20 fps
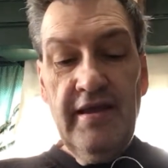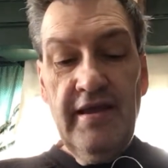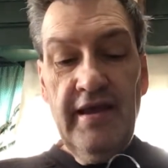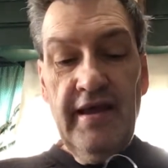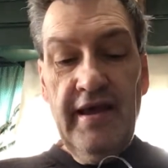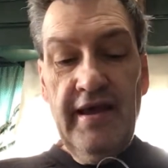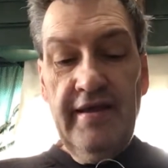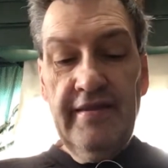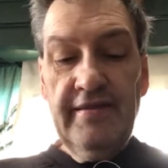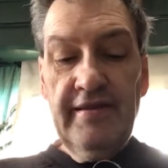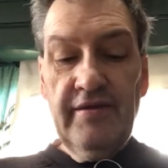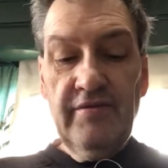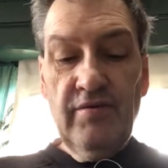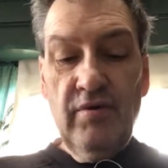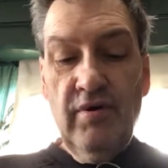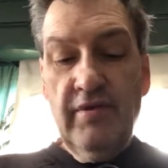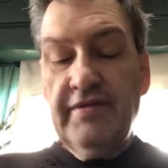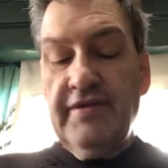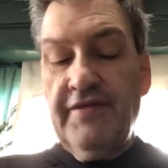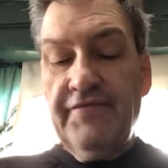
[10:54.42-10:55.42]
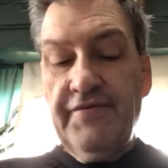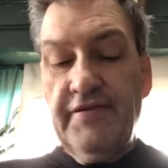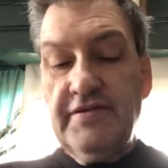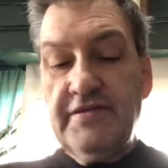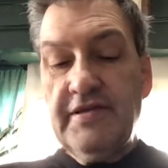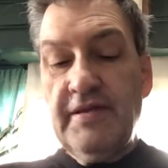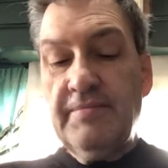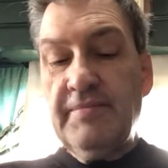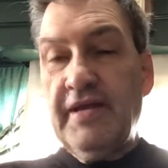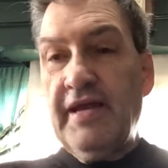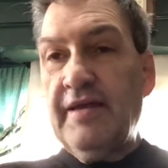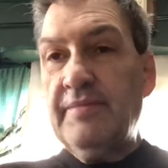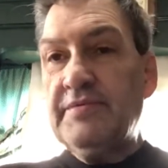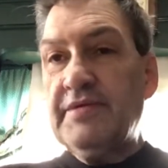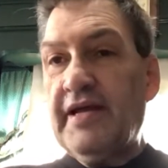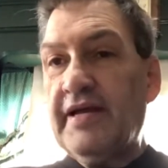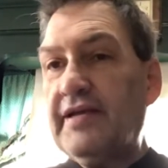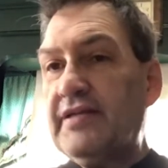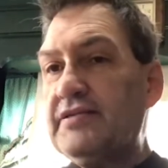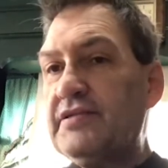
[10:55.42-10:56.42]
and they're all different. Sometimes
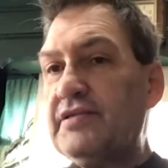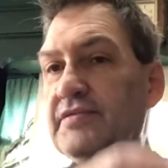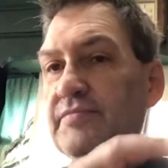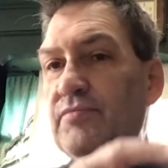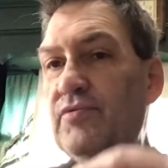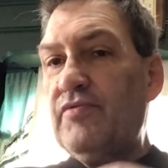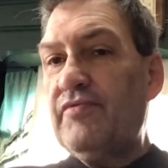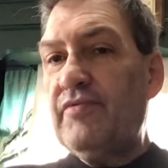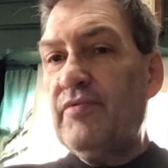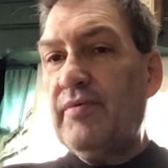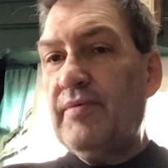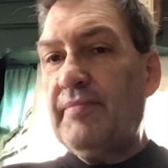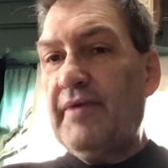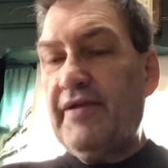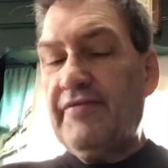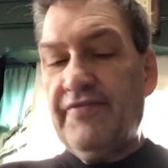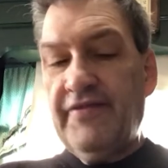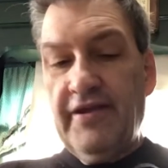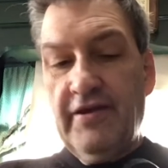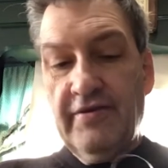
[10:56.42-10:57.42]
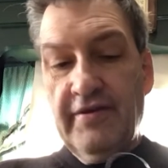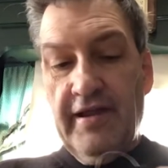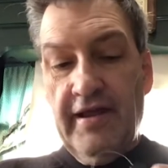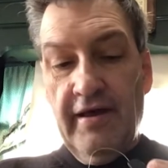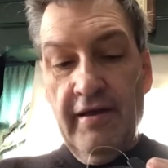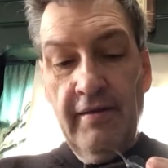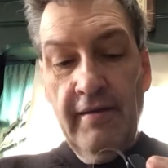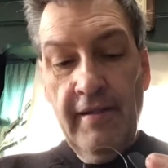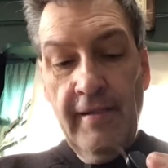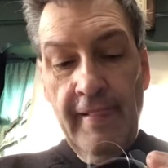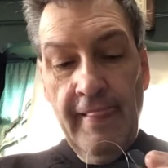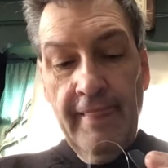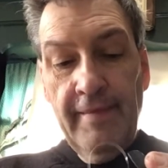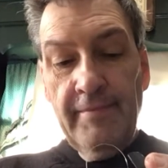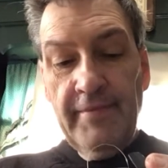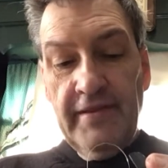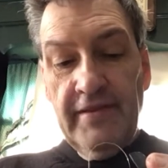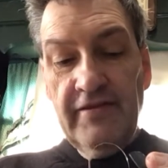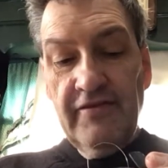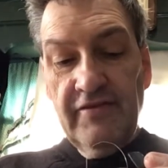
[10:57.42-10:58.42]
I could just move it with my fingernail,
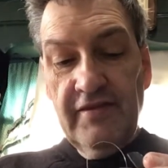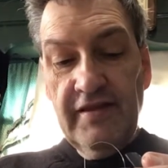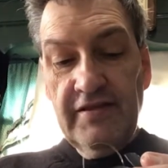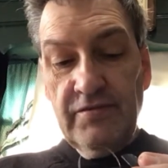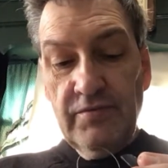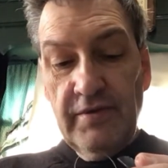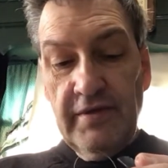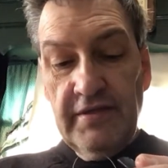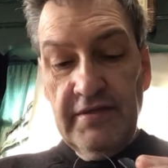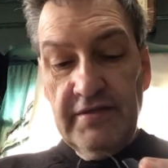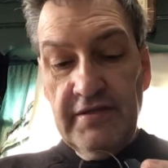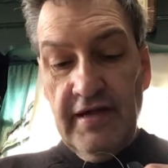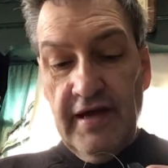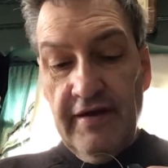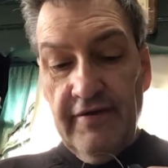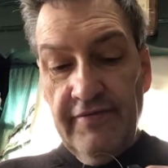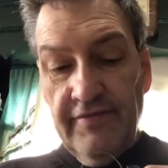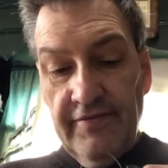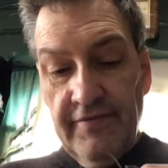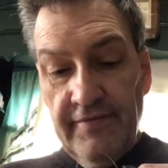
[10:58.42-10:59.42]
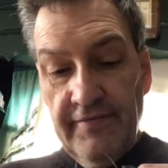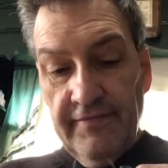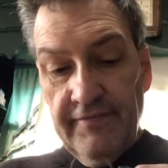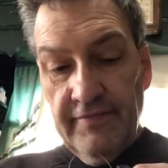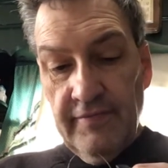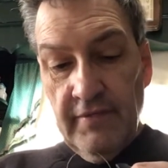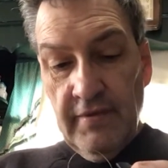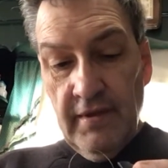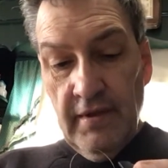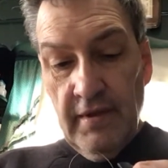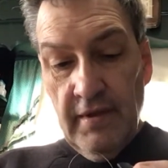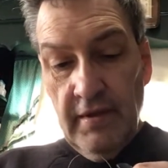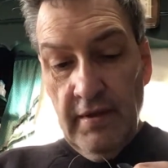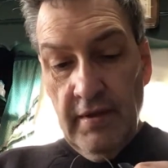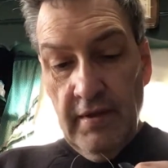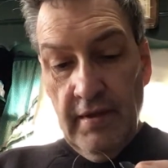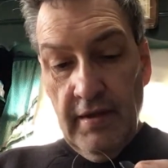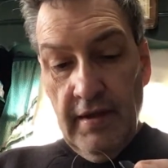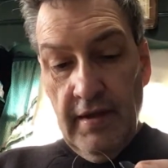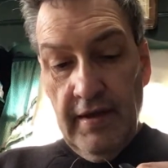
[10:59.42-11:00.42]
but this one is tough.
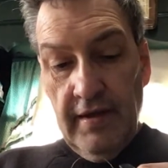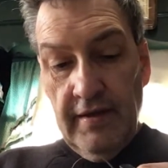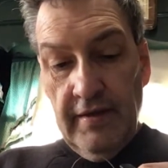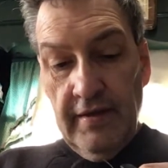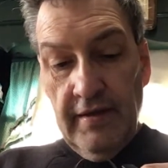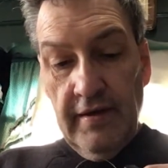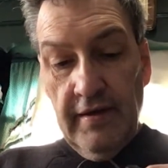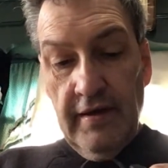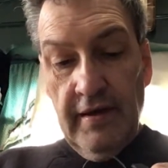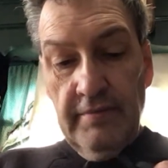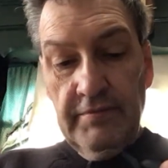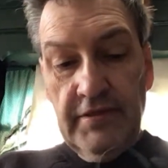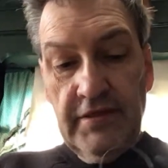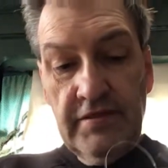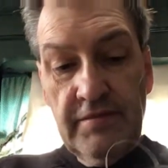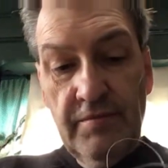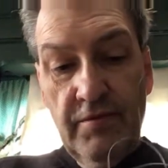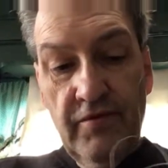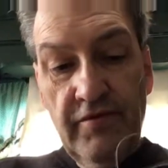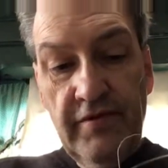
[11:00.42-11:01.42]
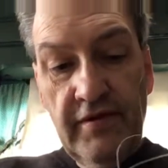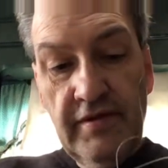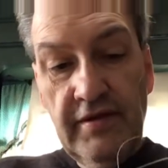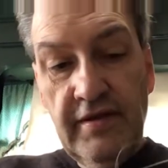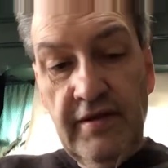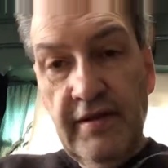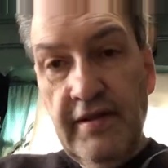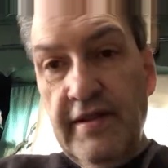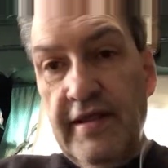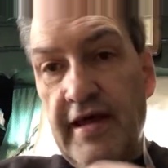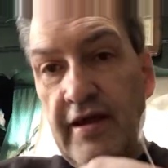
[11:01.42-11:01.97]
And I'm just moving a little of that